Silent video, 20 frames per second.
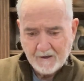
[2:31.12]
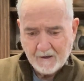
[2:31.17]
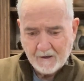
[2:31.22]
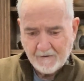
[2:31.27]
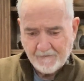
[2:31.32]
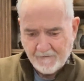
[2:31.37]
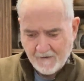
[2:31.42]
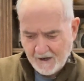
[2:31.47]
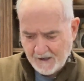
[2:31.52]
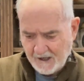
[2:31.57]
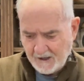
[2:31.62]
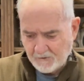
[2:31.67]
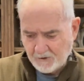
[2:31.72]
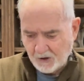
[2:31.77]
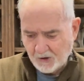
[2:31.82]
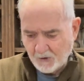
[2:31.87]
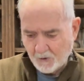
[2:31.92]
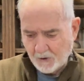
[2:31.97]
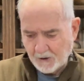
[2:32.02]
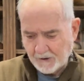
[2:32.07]
If I need to
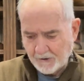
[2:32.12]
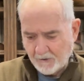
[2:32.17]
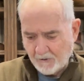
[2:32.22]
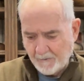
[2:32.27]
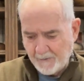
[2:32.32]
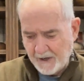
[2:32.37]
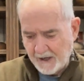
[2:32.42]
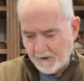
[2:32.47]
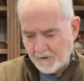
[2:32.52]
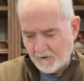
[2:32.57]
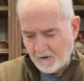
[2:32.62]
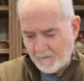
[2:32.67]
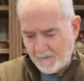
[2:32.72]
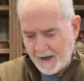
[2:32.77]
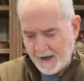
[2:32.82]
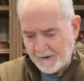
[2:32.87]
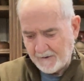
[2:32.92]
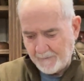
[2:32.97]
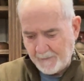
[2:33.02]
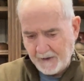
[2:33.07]
do a little bigger
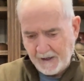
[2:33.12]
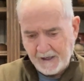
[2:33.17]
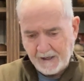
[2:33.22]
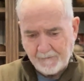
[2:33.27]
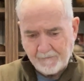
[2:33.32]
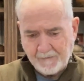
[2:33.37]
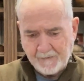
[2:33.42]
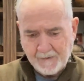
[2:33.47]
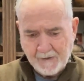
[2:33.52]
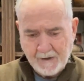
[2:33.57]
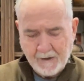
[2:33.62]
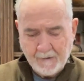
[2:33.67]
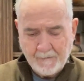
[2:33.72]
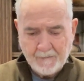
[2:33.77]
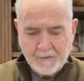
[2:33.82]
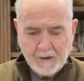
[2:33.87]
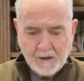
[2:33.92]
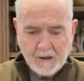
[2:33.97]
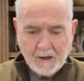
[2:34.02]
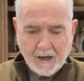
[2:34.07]
amount of paint,
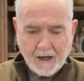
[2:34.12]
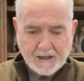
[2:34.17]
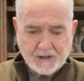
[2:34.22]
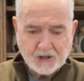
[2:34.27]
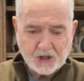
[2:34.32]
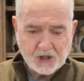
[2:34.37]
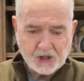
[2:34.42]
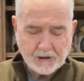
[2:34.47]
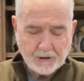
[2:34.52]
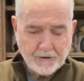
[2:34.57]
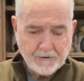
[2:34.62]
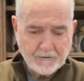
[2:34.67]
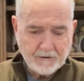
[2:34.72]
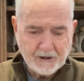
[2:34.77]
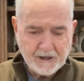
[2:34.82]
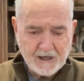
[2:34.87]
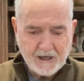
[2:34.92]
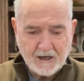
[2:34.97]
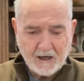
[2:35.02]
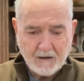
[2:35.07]
I just
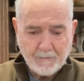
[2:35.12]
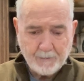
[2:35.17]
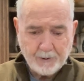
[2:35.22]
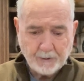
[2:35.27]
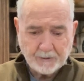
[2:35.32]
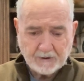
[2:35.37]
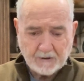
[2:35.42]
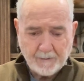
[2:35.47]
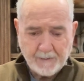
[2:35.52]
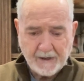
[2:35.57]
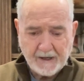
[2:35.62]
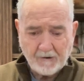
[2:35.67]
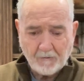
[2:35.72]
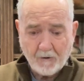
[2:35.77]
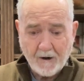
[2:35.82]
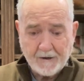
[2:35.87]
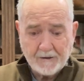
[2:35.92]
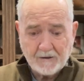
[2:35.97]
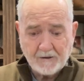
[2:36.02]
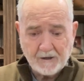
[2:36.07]
literally put the paint
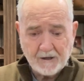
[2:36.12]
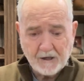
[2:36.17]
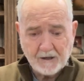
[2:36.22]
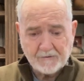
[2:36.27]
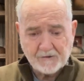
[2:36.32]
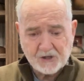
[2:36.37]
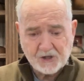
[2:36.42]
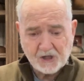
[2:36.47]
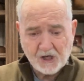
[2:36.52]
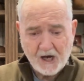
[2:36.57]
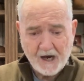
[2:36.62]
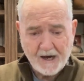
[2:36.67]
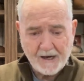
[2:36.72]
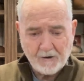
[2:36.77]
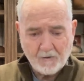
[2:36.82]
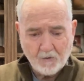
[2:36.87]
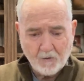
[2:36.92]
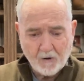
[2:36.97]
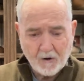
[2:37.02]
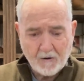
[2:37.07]
right in the other
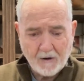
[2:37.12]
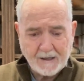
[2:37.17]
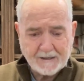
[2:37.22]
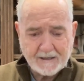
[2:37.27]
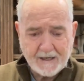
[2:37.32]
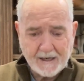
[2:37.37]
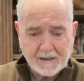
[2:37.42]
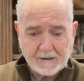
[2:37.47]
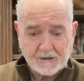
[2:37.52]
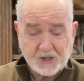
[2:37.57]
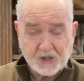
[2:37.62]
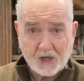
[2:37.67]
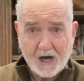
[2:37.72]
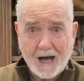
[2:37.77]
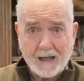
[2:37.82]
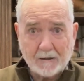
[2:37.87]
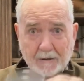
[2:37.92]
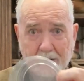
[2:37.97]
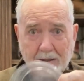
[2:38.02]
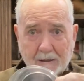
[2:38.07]
side, or I take a
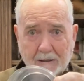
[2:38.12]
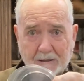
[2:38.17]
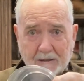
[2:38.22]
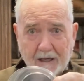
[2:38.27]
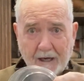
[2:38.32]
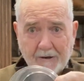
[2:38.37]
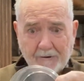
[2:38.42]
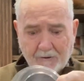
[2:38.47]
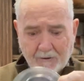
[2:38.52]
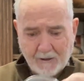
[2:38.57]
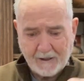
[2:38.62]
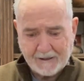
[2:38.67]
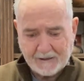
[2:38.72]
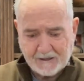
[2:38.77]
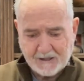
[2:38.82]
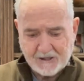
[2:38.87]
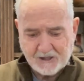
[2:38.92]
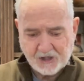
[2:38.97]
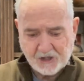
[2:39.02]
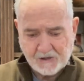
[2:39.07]
solid container like
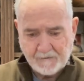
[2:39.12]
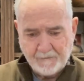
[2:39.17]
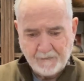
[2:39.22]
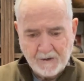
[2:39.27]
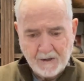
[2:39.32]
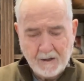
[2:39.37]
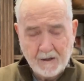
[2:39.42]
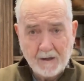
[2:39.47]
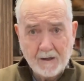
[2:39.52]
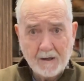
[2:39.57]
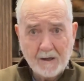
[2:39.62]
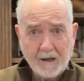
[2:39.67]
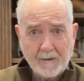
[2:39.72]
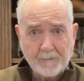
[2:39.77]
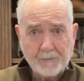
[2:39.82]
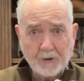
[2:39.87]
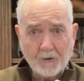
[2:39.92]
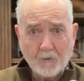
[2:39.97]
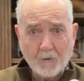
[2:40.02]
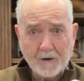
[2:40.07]
this
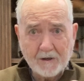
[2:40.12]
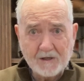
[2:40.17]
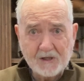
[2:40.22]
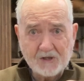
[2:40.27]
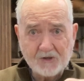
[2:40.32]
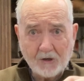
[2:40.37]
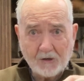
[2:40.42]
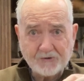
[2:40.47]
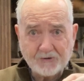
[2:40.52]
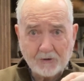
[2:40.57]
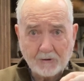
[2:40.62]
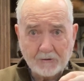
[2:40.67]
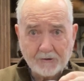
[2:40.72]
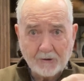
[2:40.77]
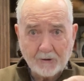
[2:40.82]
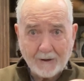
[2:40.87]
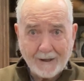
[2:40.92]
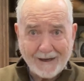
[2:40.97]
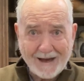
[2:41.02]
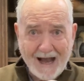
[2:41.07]
and put one of these also
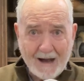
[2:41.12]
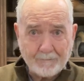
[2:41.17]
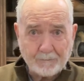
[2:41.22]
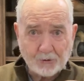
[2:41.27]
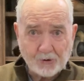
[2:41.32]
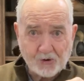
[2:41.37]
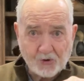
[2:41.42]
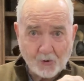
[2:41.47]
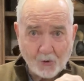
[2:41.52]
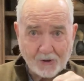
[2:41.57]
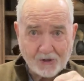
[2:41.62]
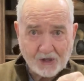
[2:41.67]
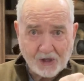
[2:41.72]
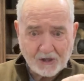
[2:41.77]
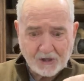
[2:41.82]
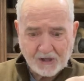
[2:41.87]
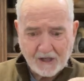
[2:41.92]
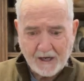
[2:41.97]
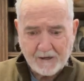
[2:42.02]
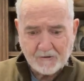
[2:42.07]
little like applesauce
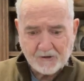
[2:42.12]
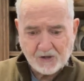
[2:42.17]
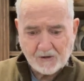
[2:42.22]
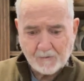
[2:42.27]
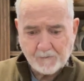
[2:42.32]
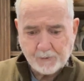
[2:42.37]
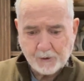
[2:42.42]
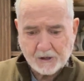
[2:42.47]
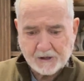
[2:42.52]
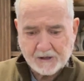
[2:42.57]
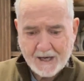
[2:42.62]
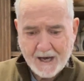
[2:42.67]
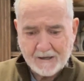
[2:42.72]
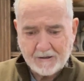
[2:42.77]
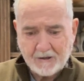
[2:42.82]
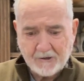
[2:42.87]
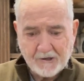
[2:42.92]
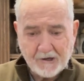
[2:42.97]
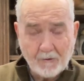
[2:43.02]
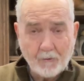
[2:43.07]
containers and put that
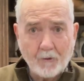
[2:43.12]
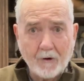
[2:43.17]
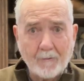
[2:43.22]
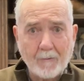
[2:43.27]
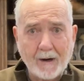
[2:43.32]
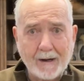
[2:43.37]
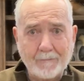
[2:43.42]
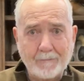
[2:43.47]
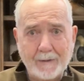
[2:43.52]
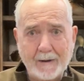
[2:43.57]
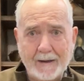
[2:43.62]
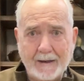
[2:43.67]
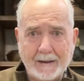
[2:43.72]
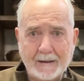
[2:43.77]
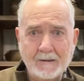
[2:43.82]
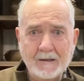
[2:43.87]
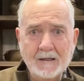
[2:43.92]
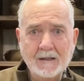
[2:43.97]
in there with my paint.